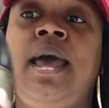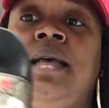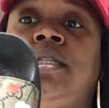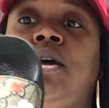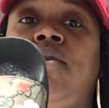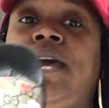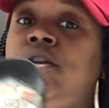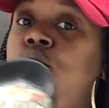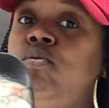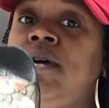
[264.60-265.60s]
So they
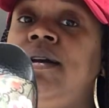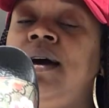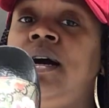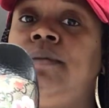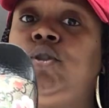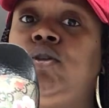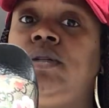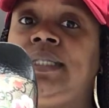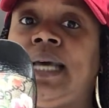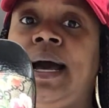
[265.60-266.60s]
do run true
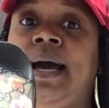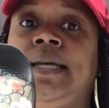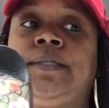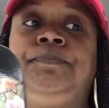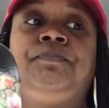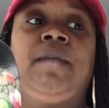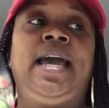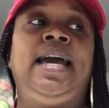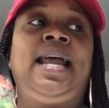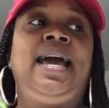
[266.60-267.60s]
to size,
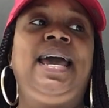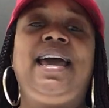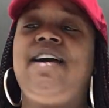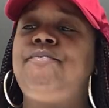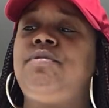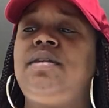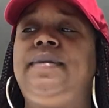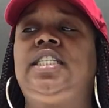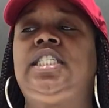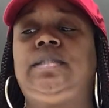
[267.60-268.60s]
and I have pretty
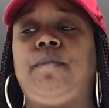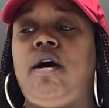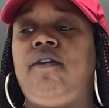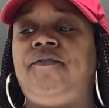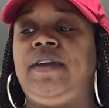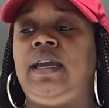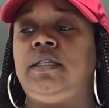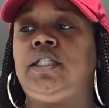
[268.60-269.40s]
much small feet.